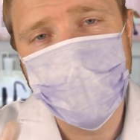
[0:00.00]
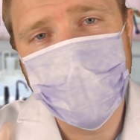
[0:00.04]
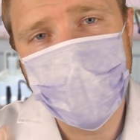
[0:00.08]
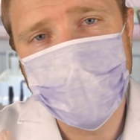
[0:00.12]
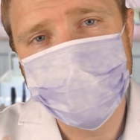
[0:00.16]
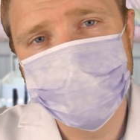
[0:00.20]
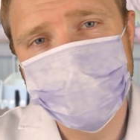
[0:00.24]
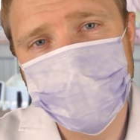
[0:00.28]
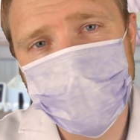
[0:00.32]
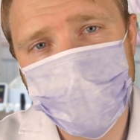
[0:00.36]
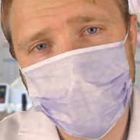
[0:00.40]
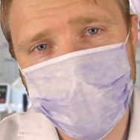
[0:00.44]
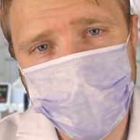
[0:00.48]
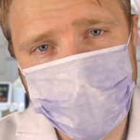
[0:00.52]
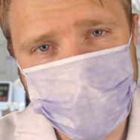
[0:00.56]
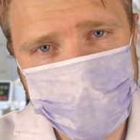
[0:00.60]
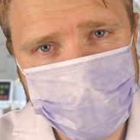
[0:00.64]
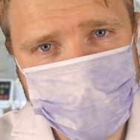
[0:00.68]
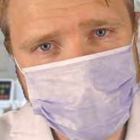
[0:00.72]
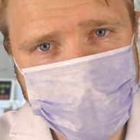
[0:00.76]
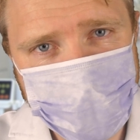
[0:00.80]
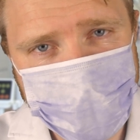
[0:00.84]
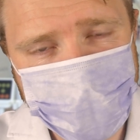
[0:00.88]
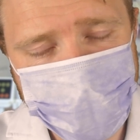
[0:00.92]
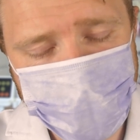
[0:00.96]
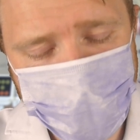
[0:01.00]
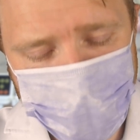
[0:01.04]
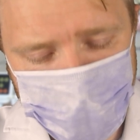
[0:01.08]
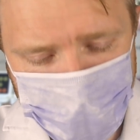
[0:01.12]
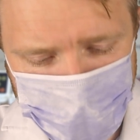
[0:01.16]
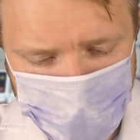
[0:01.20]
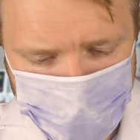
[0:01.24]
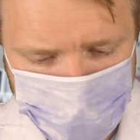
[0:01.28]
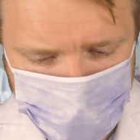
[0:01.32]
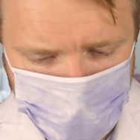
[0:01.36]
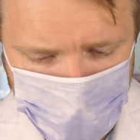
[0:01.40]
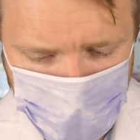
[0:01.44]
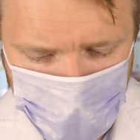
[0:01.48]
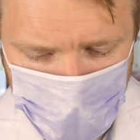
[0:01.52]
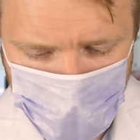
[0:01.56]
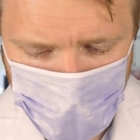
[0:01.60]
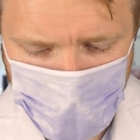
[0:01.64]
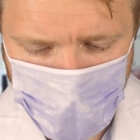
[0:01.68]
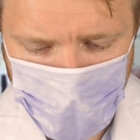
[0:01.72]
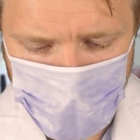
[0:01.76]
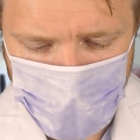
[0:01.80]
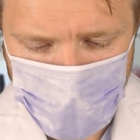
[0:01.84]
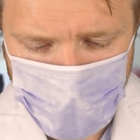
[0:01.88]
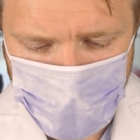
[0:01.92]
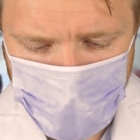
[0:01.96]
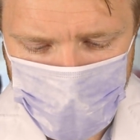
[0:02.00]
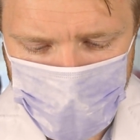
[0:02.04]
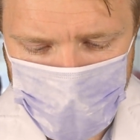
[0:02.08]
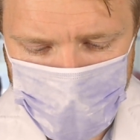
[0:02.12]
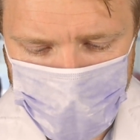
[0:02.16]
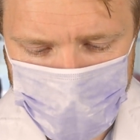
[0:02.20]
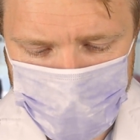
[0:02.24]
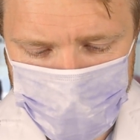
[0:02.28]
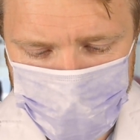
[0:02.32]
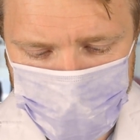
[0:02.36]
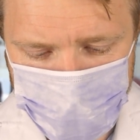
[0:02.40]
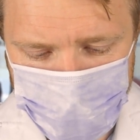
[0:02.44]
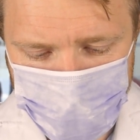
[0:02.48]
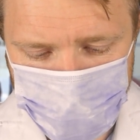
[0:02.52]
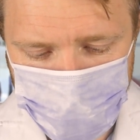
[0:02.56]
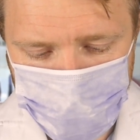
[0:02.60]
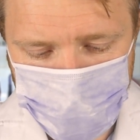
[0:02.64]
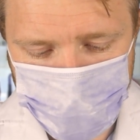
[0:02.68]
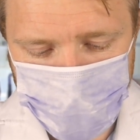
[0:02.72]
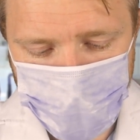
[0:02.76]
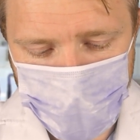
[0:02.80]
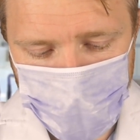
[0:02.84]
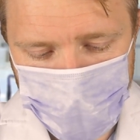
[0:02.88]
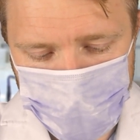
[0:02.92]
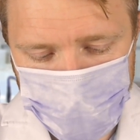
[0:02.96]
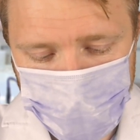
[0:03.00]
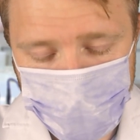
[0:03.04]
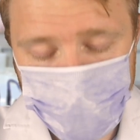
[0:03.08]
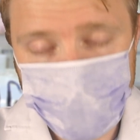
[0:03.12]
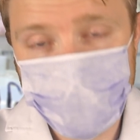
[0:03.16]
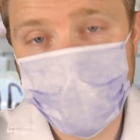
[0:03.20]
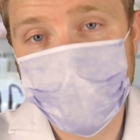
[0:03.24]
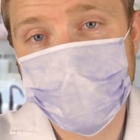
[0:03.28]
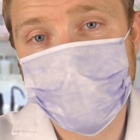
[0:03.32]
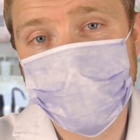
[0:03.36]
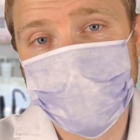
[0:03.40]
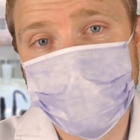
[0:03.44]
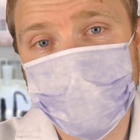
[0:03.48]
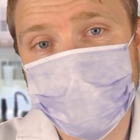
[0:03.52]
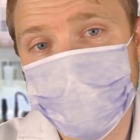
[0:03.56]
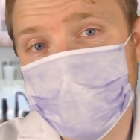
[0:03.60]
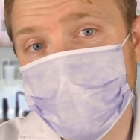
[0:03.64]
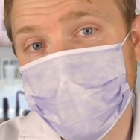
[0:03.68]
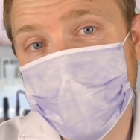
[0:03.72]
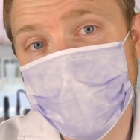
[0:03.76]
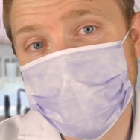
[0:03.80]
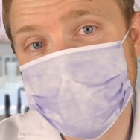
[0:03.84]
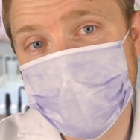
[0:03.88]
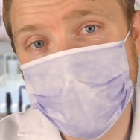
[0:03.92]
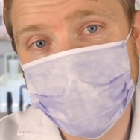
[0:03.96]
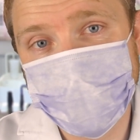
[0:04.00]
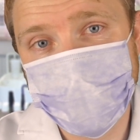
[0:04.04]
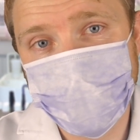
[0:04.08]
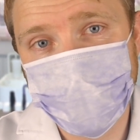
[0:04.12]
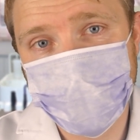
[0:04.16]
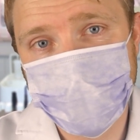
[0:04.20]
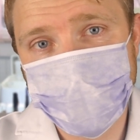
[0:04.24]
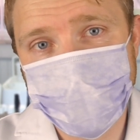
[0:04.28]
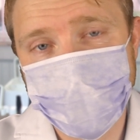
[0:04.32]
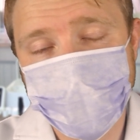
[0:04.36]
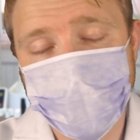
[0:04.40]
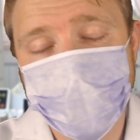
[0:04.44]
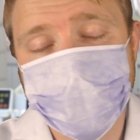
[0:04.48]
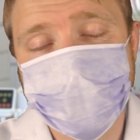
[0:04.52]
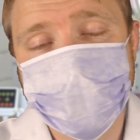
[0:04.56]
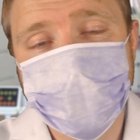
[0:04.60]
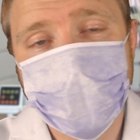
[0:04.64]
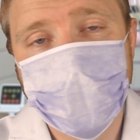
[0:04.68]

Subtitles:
trapped between the teeth, and the toothbrush just can't get to it.